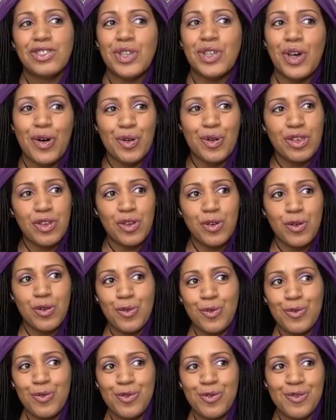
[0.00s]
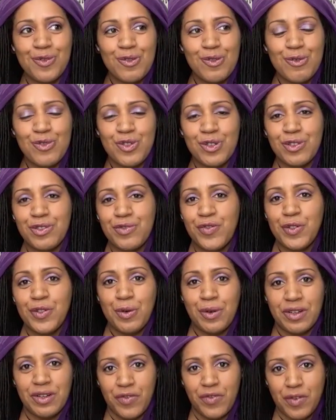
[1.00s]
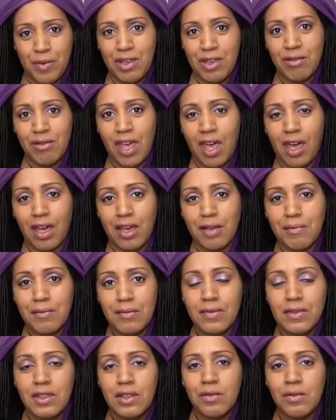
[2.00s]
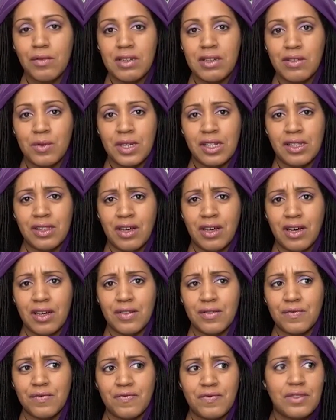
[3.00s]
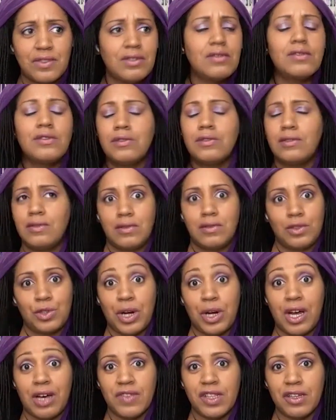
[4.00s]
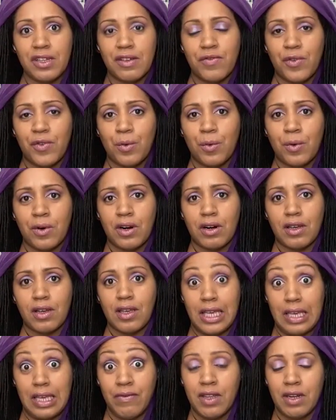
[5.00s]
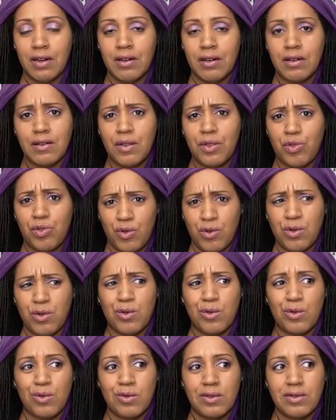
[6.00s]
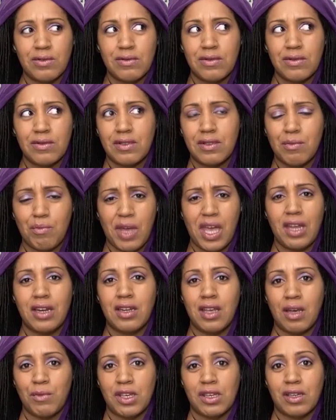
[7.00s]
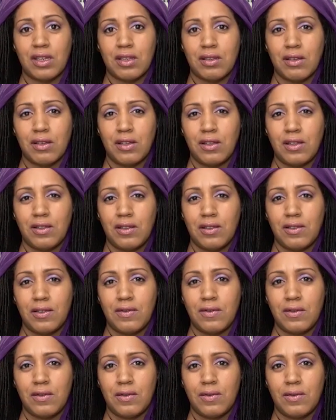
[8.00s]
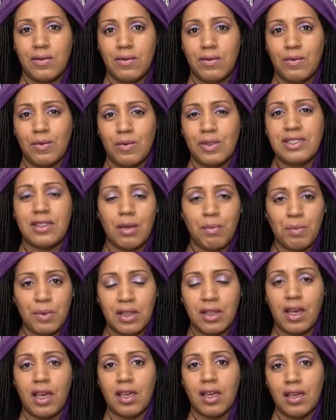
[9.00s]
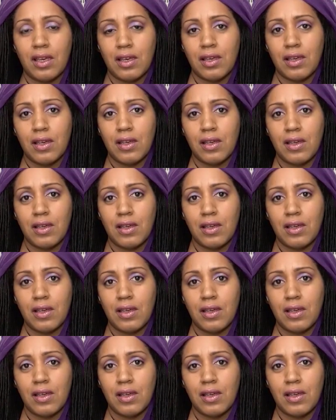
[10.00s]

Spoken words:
So you just flew in from the UK. You've been doing a lot of traveling for work even through the pandemic. What's that been like?